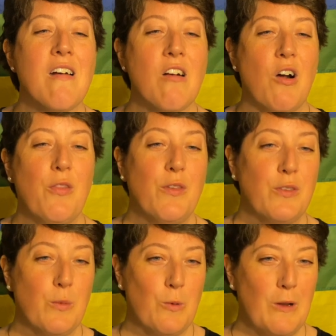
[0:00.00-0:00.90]
called the
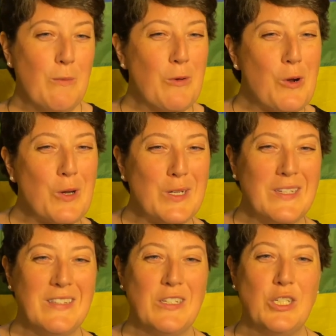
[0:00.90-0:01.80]
Supreme Court
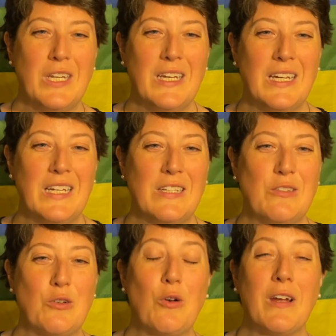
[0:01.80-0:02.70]
decision a
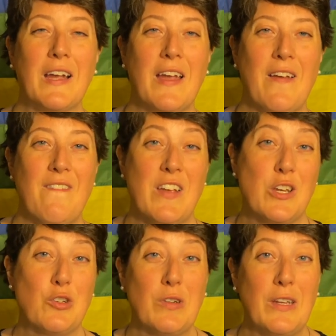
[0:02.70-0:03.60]
historic
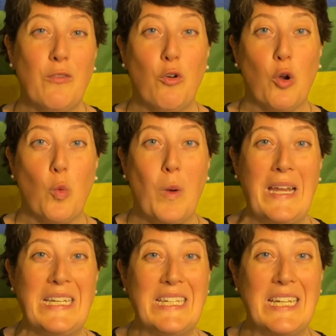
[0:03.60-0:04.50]
victory for
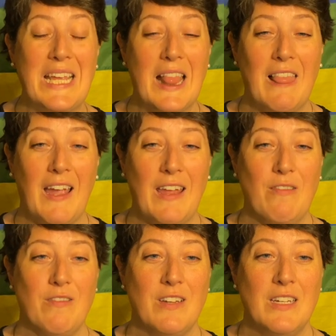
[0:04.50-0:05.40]
white life.